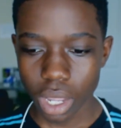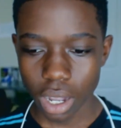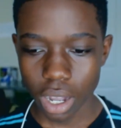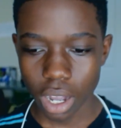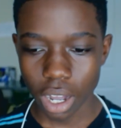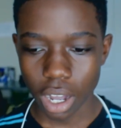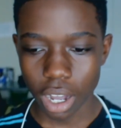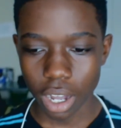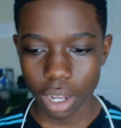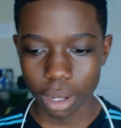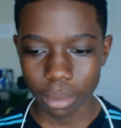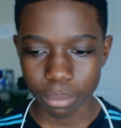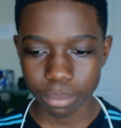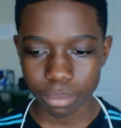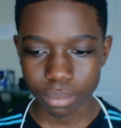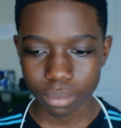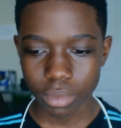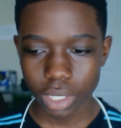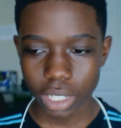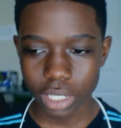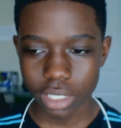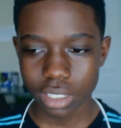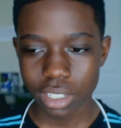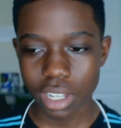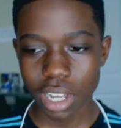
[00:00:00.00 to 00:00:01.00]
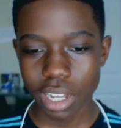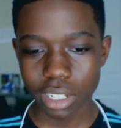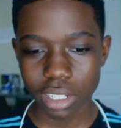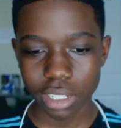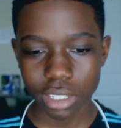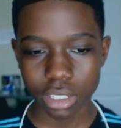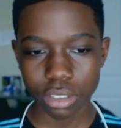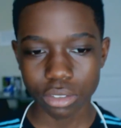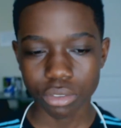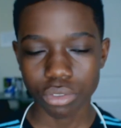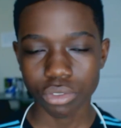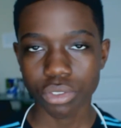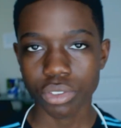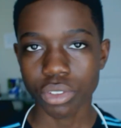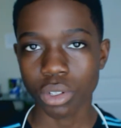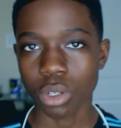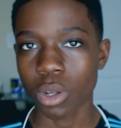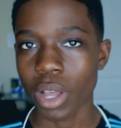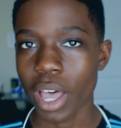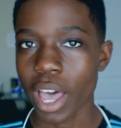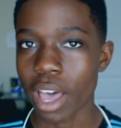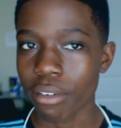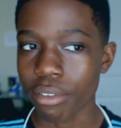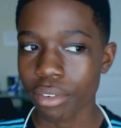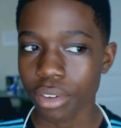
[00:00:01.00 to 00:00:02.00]
It doesn't
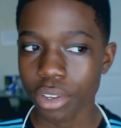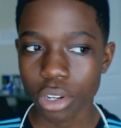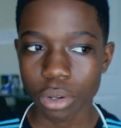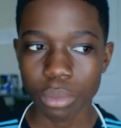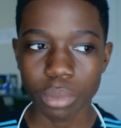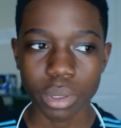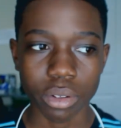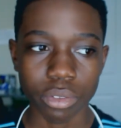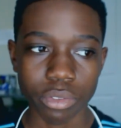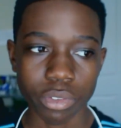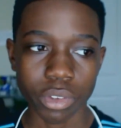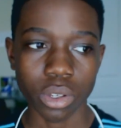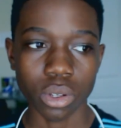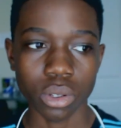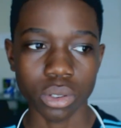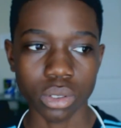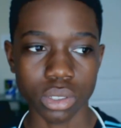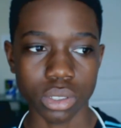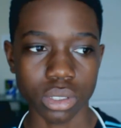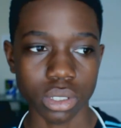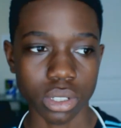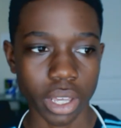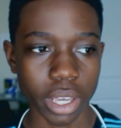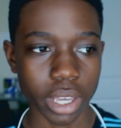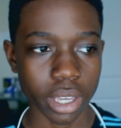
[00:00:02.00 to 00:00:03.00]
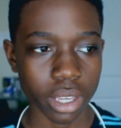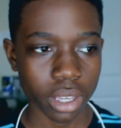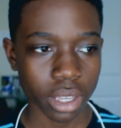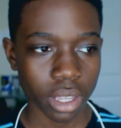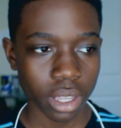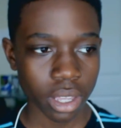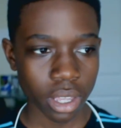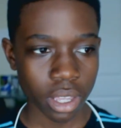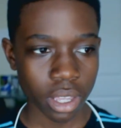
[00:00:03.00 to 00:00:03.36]
feel heavier, but it feels like